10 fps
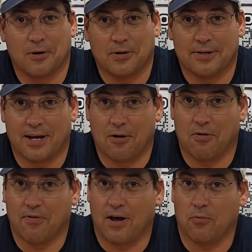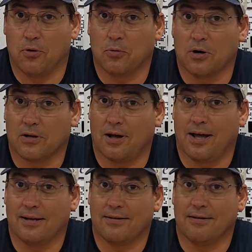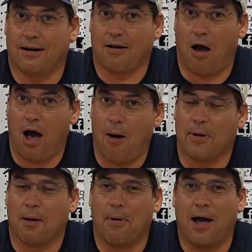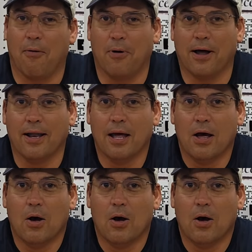designrefinewoodwork.etsy.com, and I buy one.